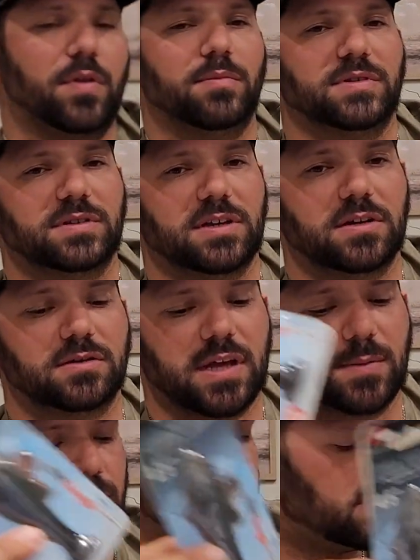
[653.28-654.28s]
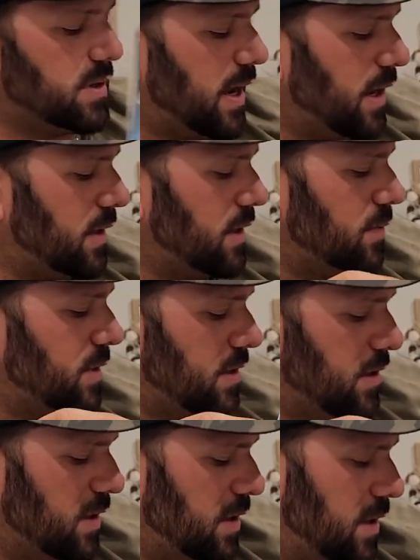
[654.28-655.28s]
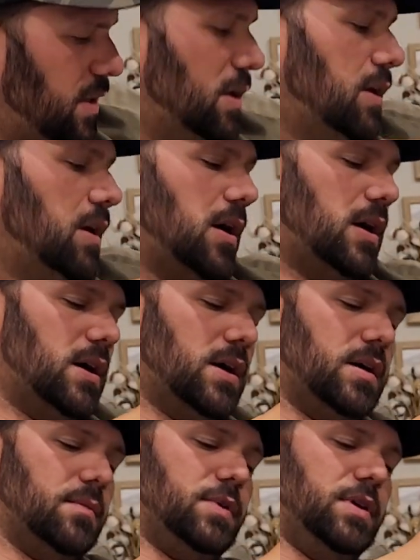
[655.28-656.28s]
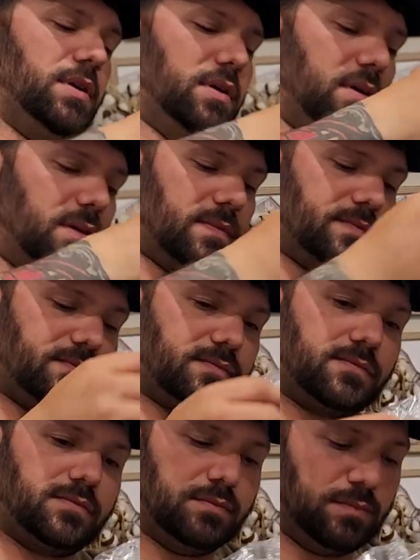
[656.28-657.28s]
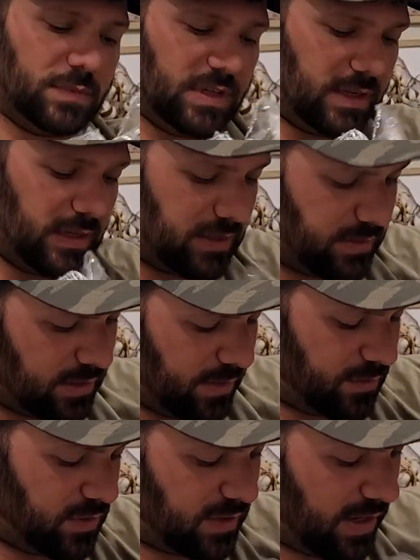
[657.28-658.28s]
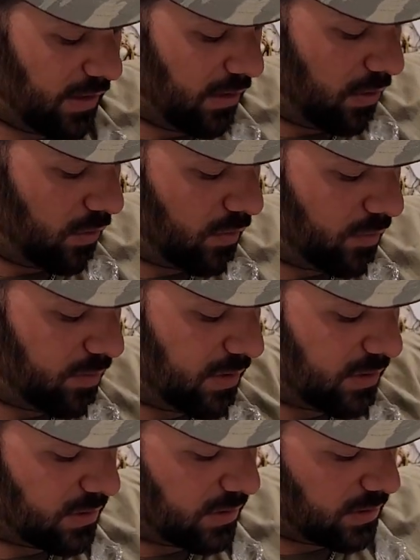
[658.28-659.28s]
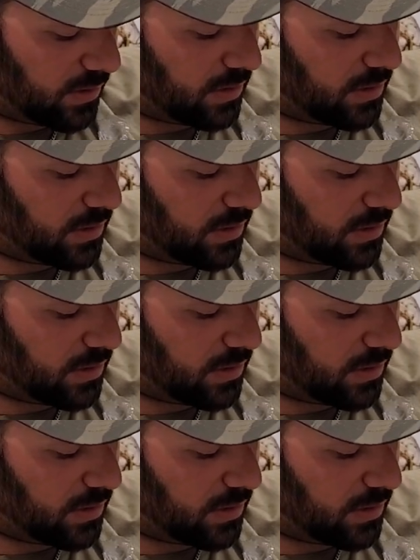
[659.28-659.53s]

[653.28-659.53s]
the mosquitoes absolutely annihilated me. That stuff just kind of all over the place here.